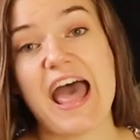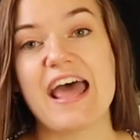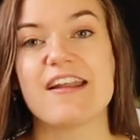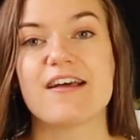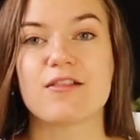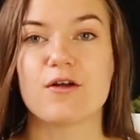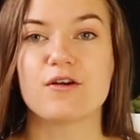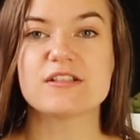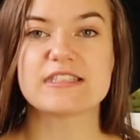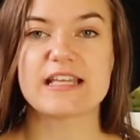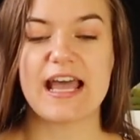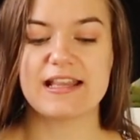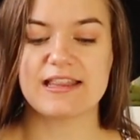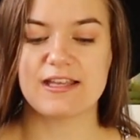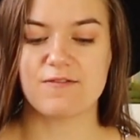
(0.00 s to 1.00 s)
And
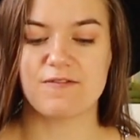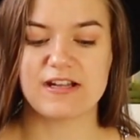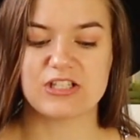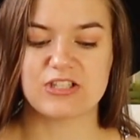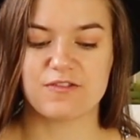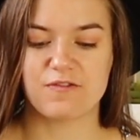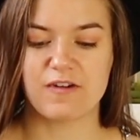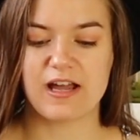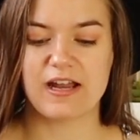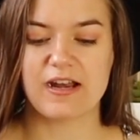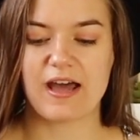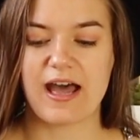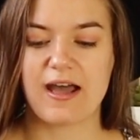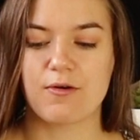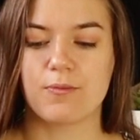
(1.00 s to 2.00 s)
alongside the adventure
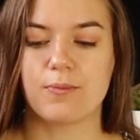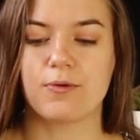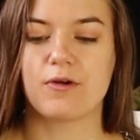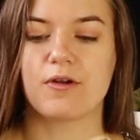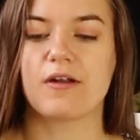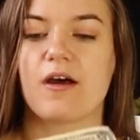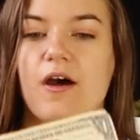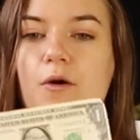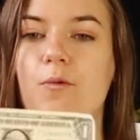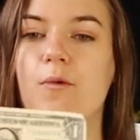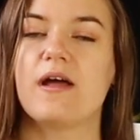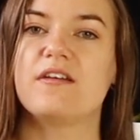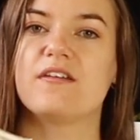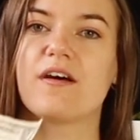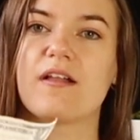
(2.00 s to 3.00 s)
fund, I will put a
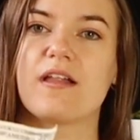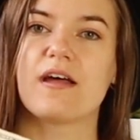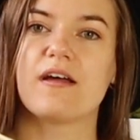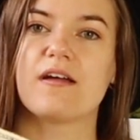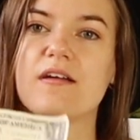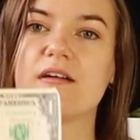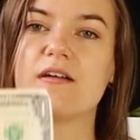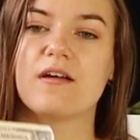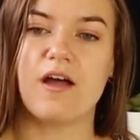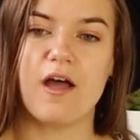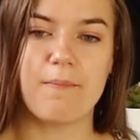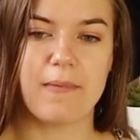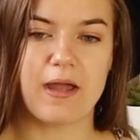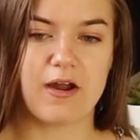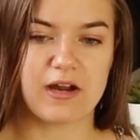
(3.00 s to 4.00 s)
$1
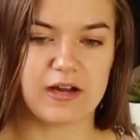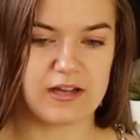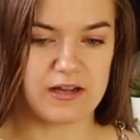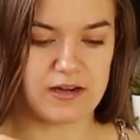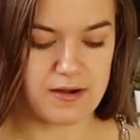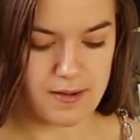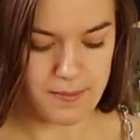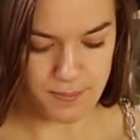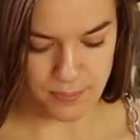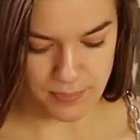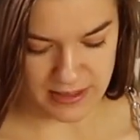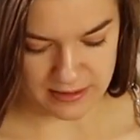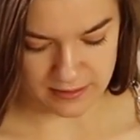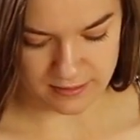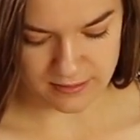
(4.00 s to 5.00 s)
American
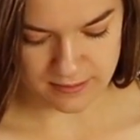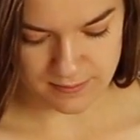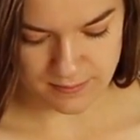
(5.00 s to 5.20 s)
bill